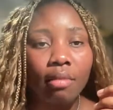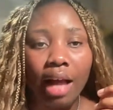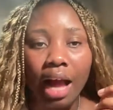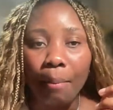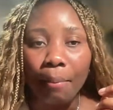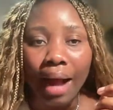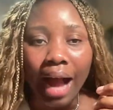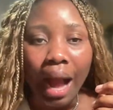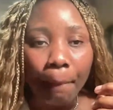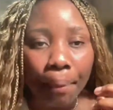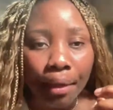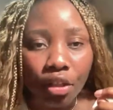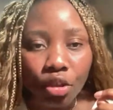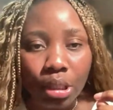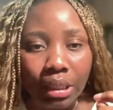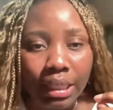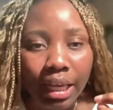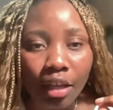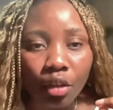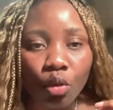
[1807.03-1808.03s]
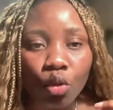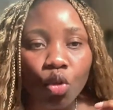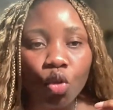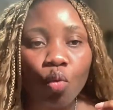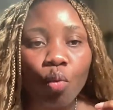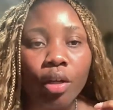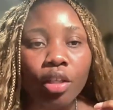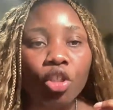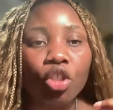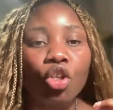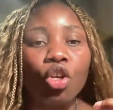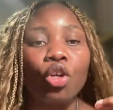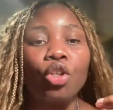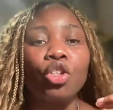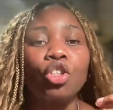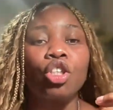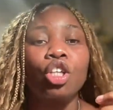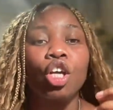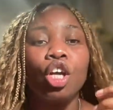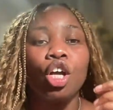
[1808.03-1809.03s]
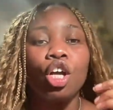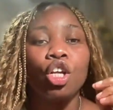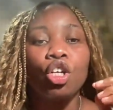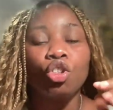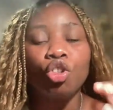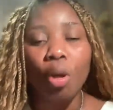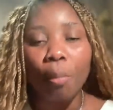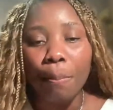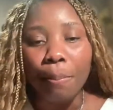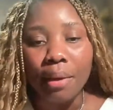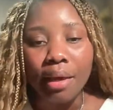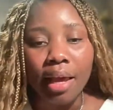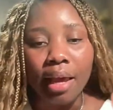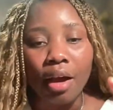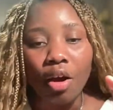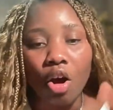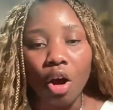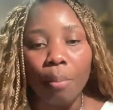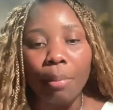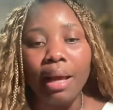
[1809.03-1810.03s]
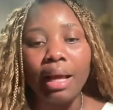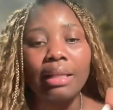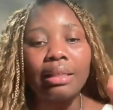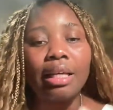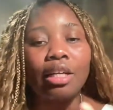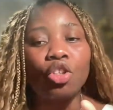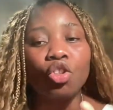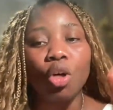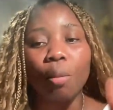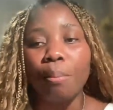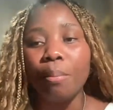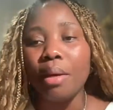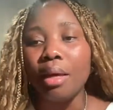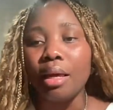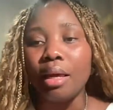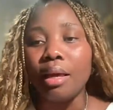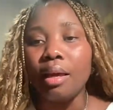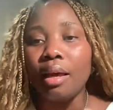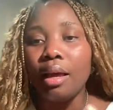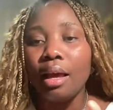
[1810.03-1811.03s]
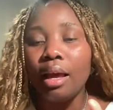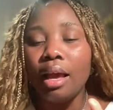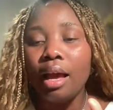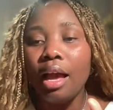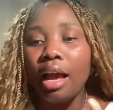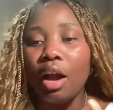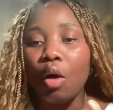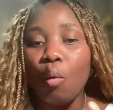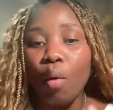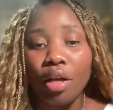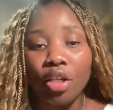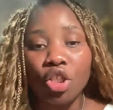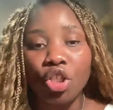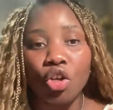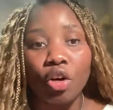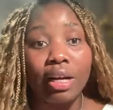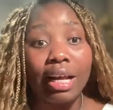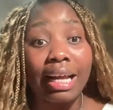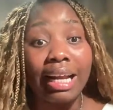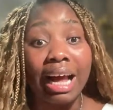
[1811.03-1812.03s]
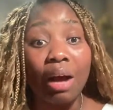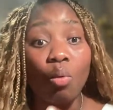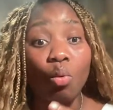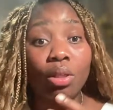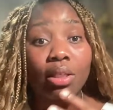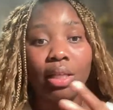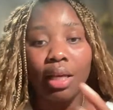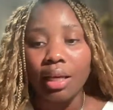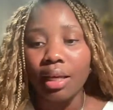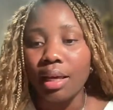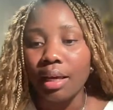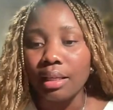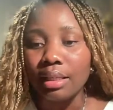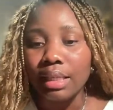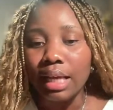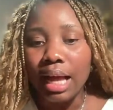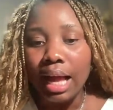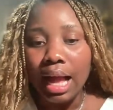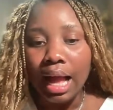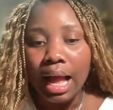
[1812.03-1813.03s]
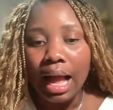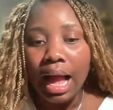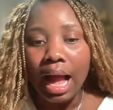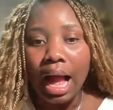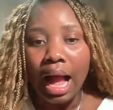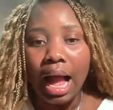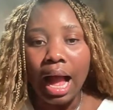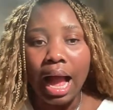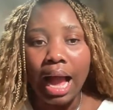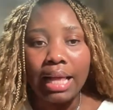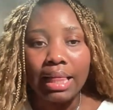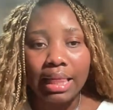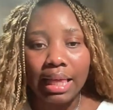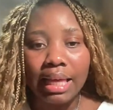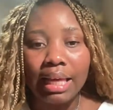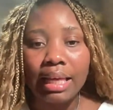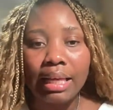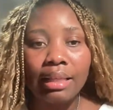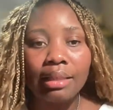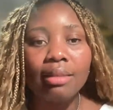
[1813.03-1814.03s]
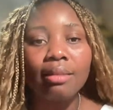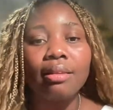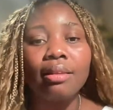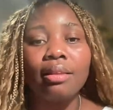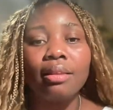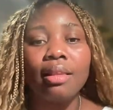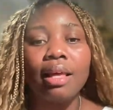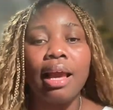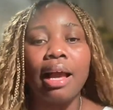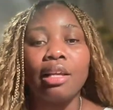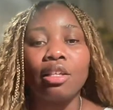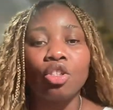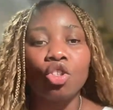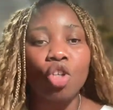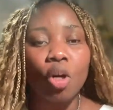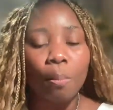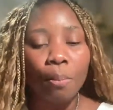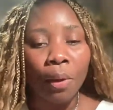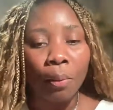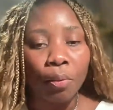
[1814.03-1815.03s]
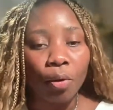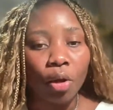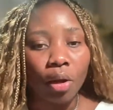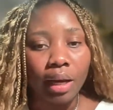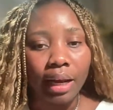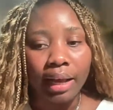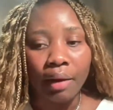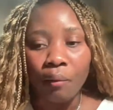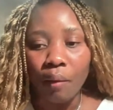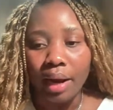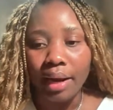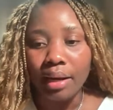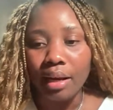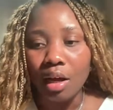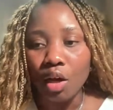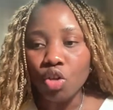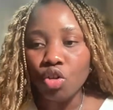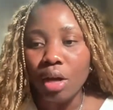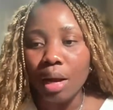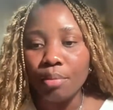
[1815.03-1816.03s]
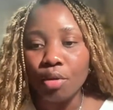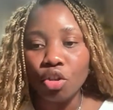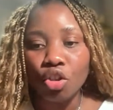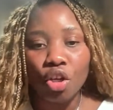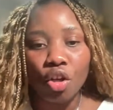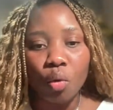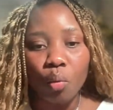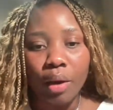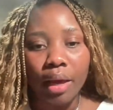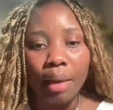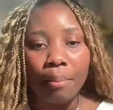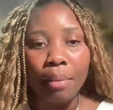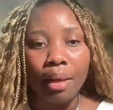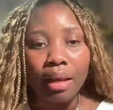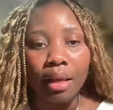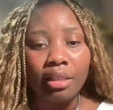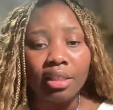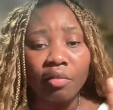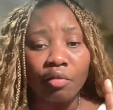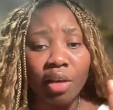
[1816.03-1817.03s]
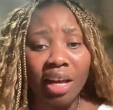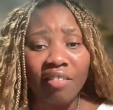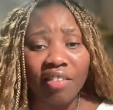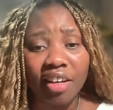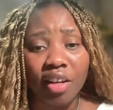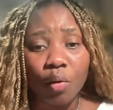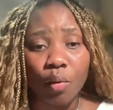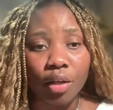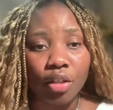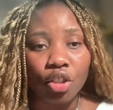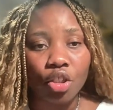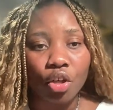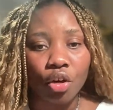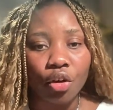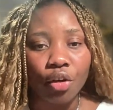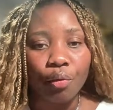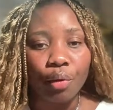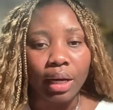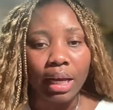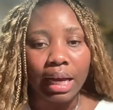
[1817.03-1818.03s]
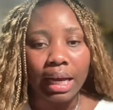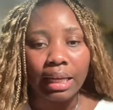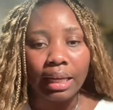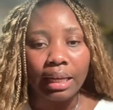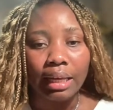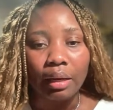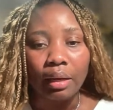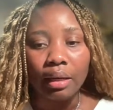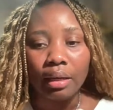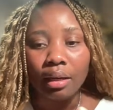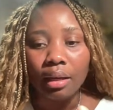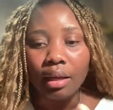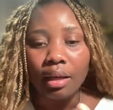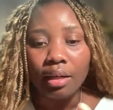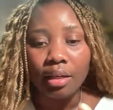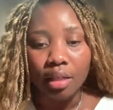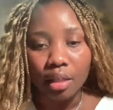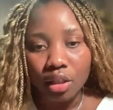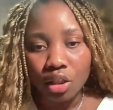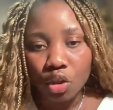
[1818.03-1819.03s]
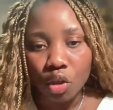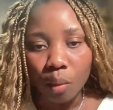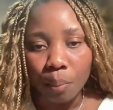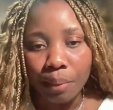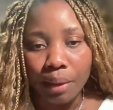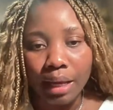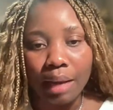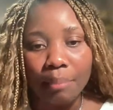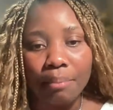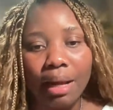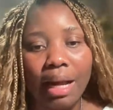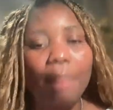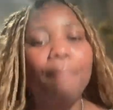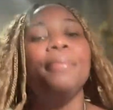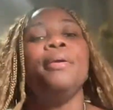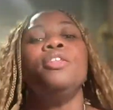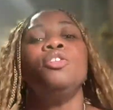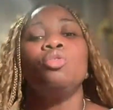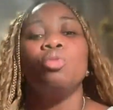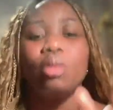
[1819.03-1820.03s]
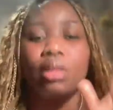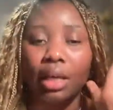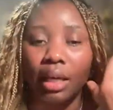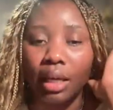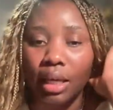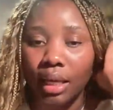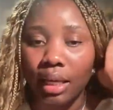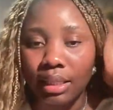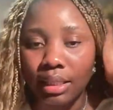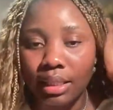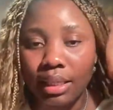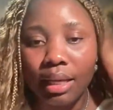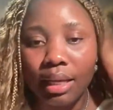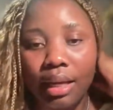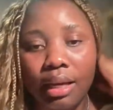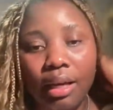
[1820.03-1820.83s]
I'm happy to take those questions. Drop me a comment and drop me a question and I will take it. I think there are some people online right now, so I'm just going to wait a minute. If you have any question regarding this topic, I'm happy to take it